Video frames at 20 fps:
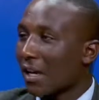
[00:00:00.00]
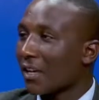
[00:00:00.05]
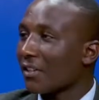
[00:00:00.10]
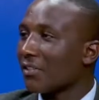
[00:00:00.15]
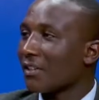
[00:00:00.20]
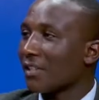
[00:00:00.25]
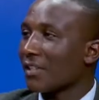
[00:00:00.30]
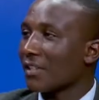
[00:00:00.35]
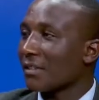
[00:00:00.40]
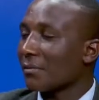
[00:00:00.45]

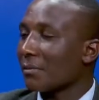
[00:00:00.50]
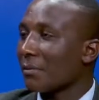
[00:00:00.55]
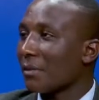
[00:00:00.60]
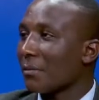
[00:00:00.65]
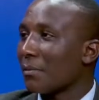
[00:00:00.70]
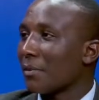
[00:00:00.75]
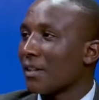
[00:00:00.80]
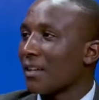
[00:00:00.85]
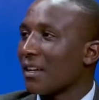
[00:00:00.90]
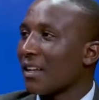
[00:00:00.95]
countries,
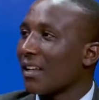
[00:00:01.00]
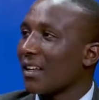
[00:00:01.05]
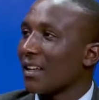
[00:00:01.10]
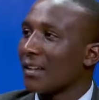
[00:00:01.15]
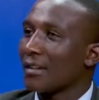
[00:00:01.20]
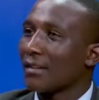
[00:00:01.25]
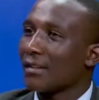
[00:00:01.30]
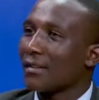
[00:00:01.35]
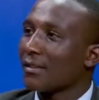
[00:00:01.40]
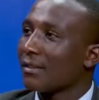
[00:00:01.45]
maybe
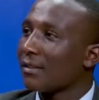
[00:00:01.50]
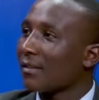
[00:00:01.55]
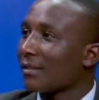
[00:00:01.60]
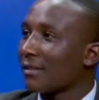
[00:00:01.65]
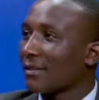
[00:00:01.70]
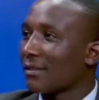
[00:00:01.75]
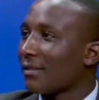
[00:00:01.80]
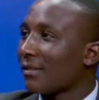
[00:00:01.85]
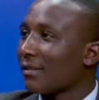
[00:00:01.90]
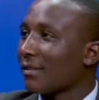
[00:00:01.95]
like
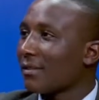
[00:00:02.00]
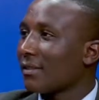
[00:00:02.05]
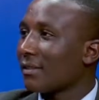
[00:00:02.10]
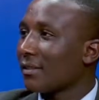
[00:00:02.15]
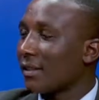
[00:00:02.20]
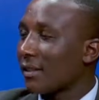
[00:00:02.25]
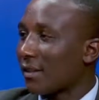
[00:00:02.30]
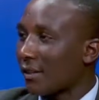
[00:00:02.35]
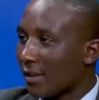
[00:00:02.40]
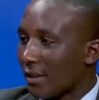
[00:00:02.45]

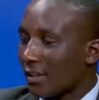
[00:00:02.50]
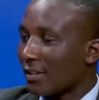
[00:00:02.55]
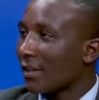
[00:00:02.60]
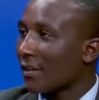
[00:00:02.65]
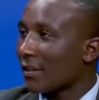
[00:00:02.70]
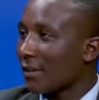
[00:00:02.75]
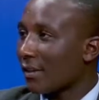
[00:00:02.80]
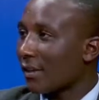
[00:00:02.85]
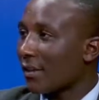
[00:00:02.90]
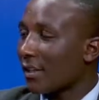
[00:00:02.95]

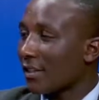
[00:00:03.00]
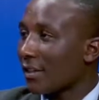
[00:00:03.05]
in